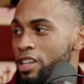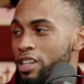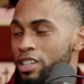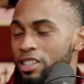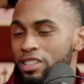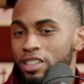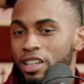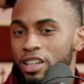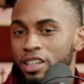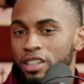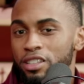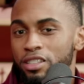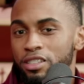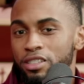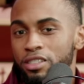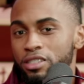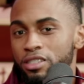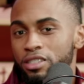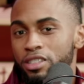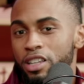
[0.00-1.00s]
It's
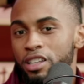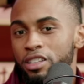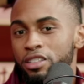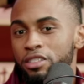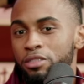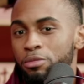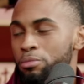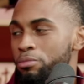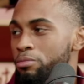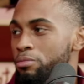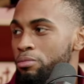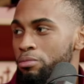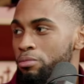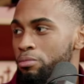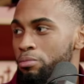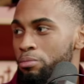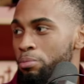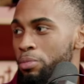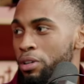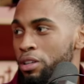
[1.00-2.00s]
like a
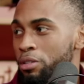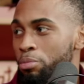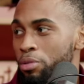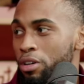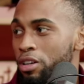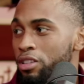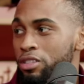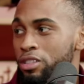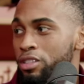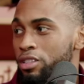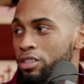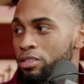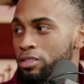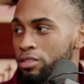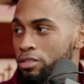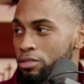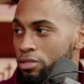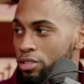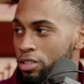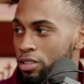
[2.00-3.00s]
big brotherhood,
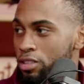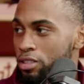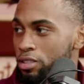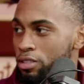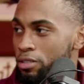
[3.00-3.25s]
really.